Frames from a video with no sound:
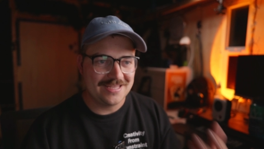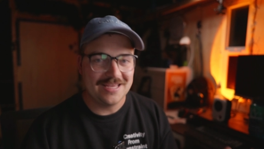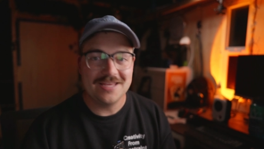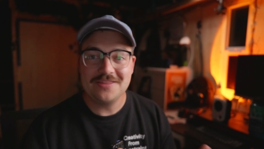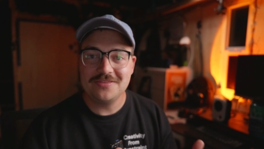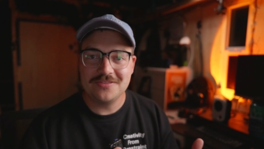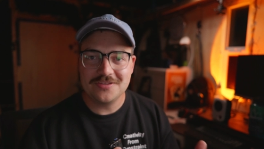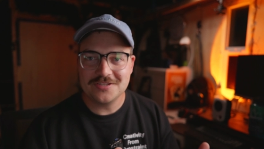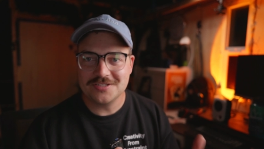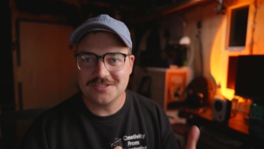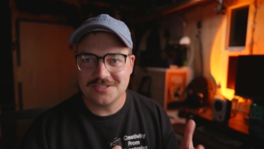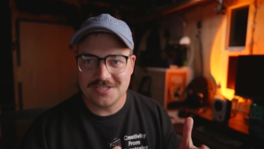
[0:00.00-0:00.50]

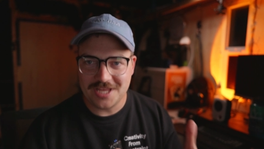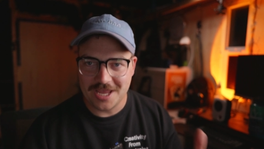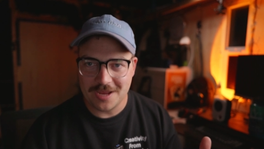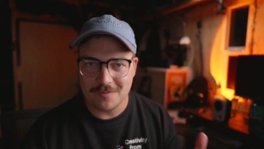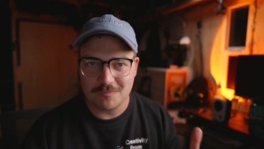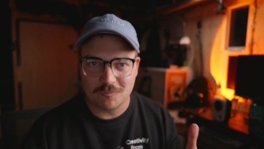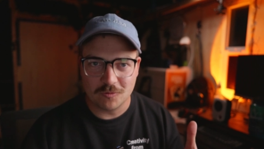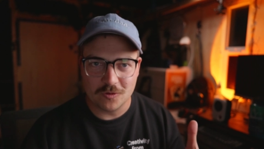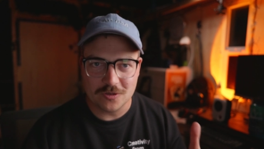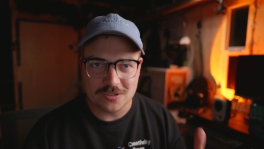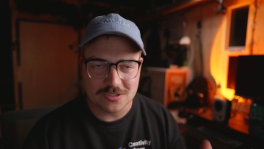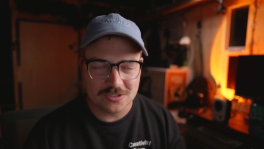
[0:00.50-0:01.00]
get the
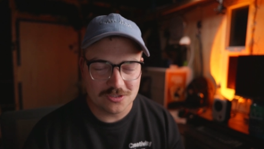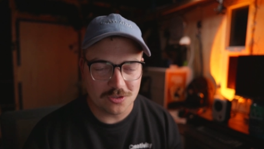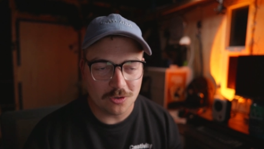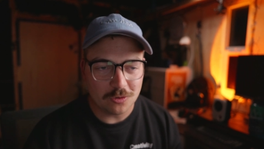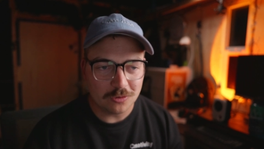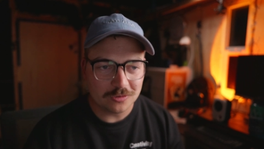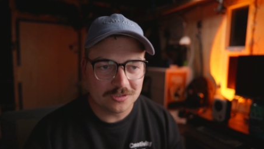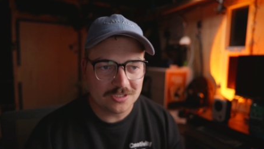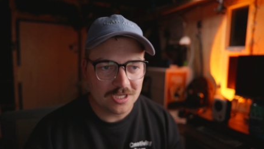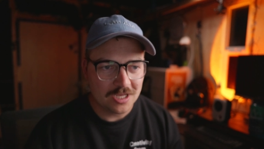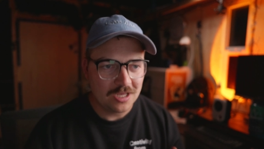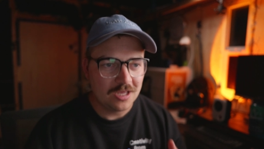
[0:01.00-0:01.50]
same
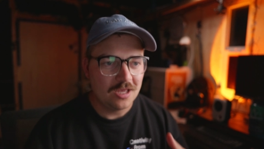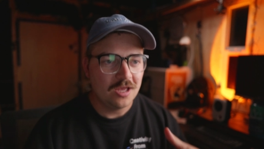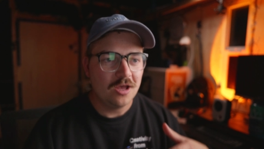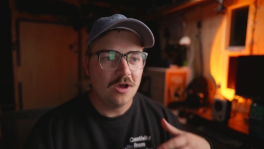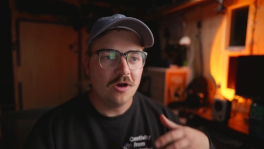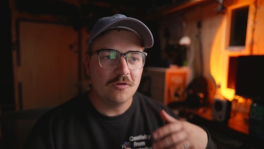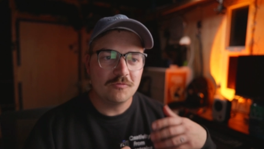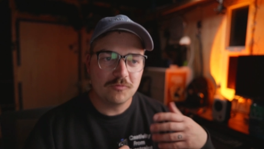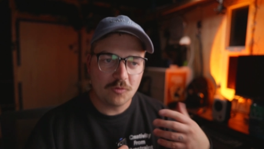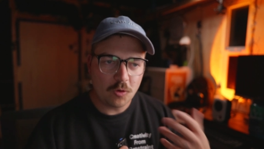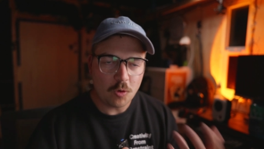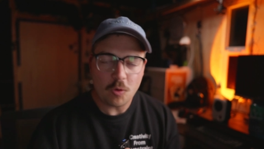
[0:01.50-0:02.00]
result,
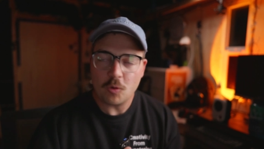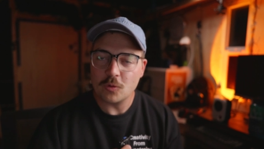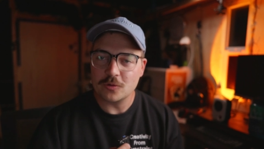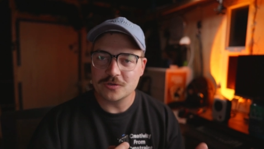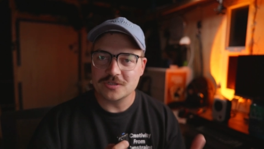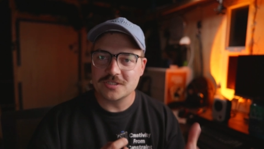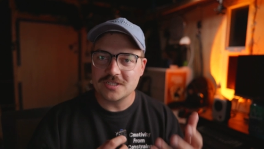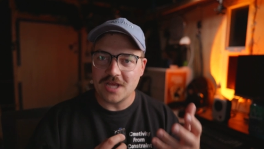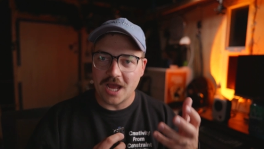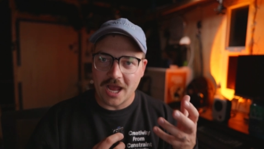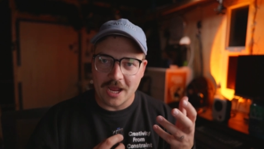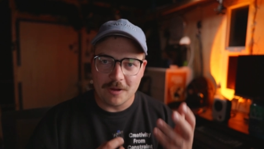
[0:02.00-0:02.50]
of
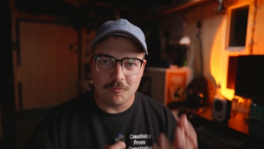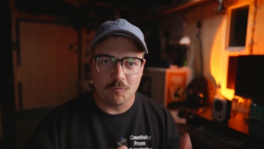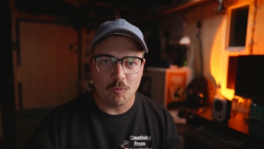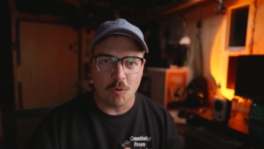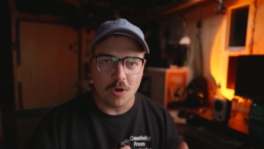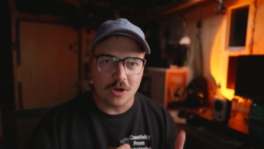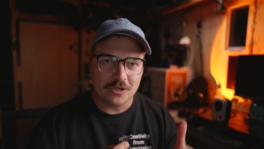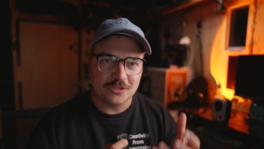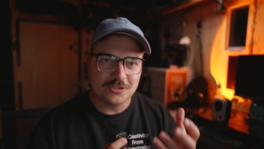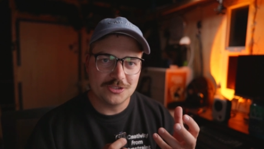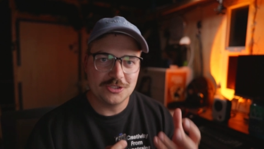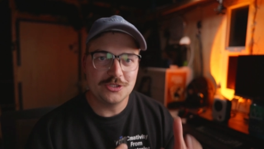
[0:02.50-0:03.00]
course I
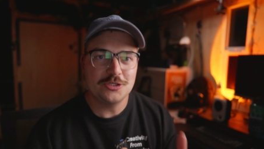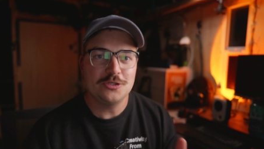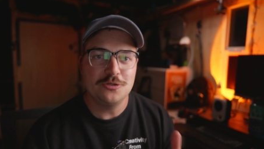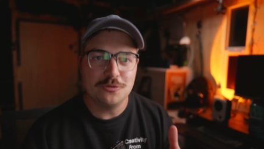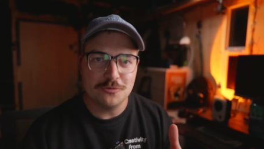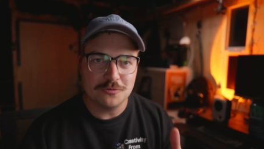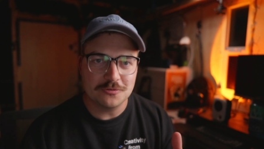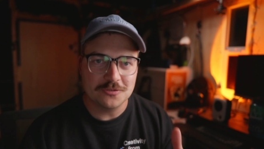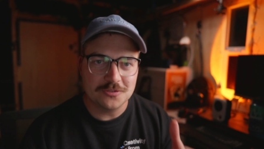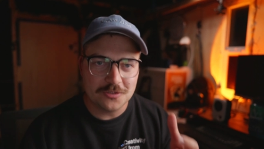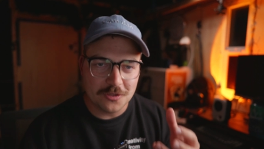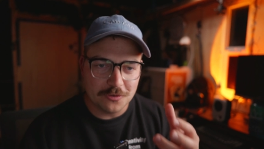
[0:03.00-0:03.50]
want to
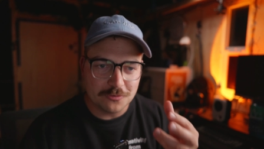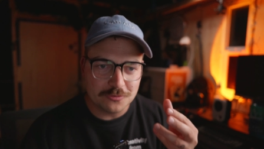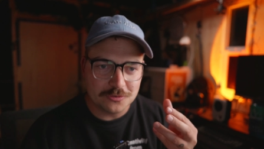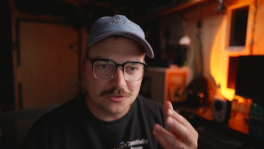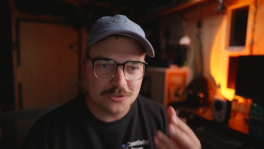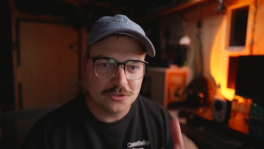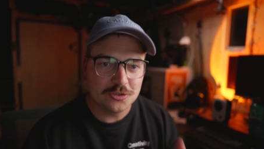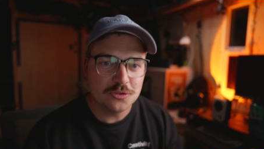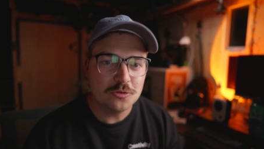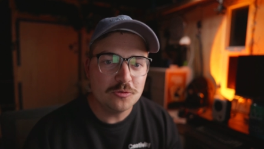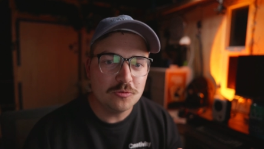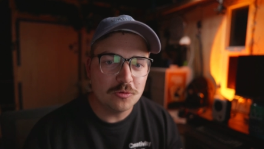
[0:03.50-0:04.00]
use those
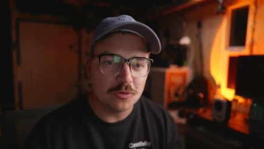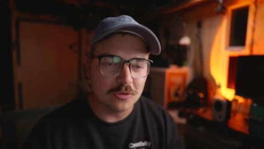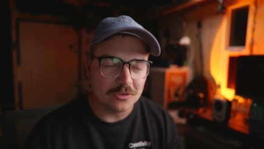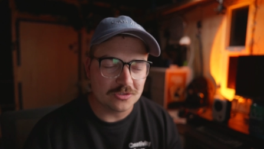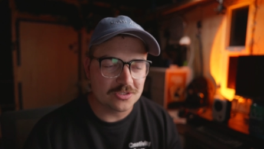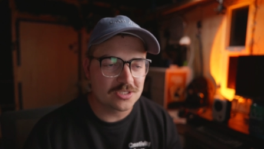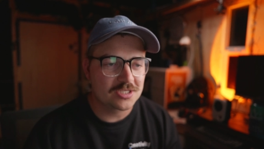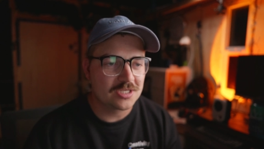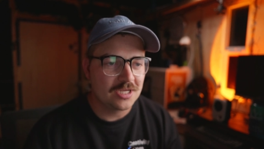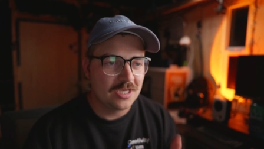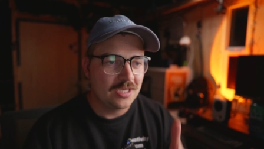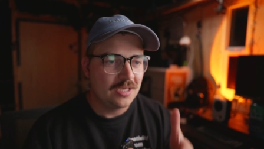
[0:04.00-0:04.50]

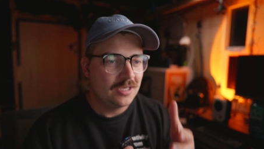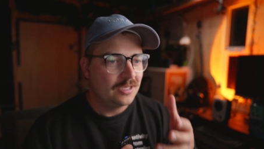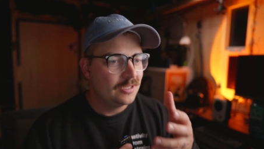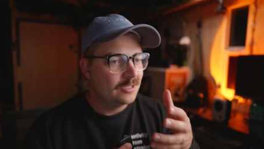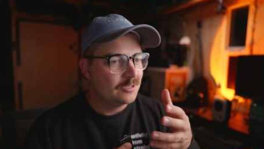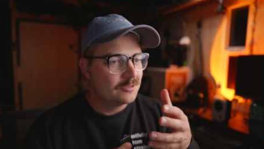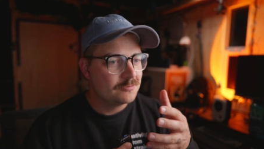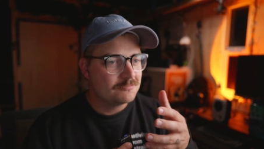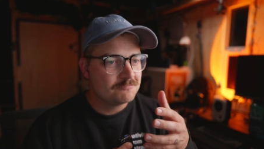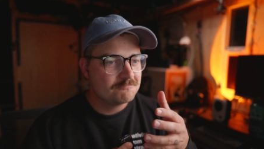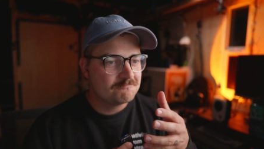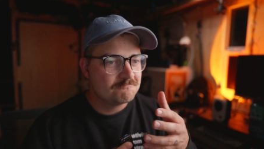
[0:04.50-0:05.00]
tools.
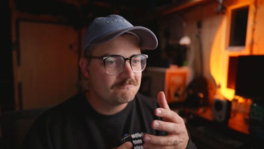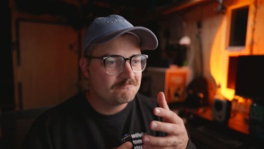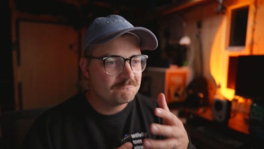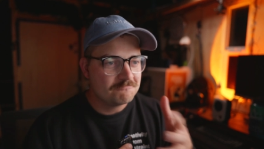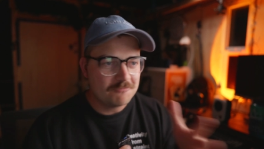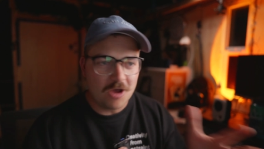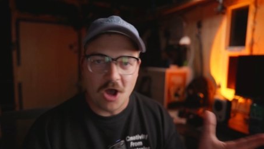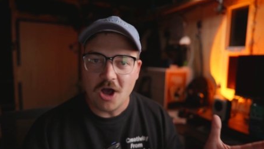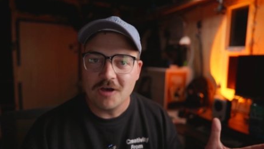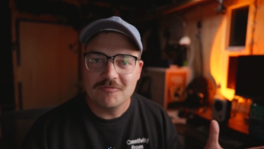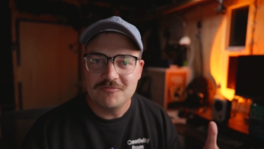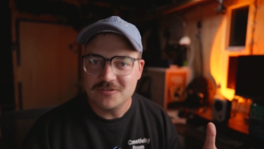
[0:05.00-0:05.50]

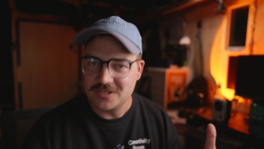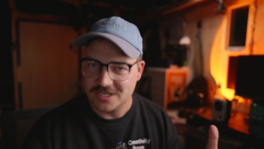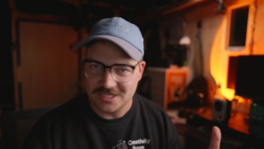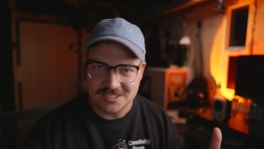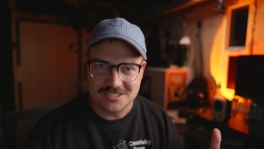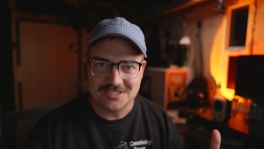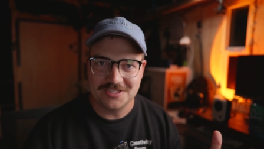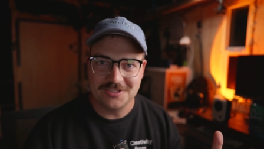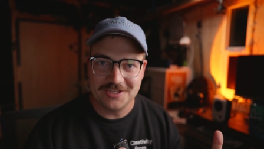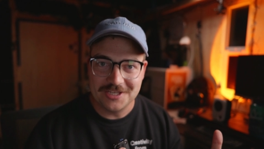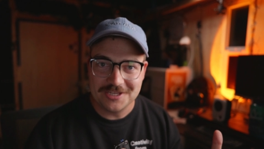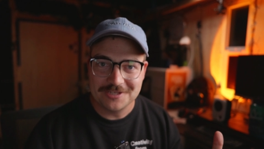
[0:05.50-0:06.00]

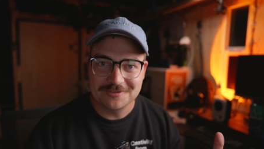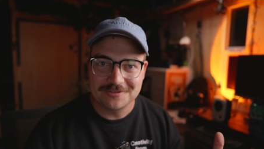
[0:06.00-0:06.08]
Obviously.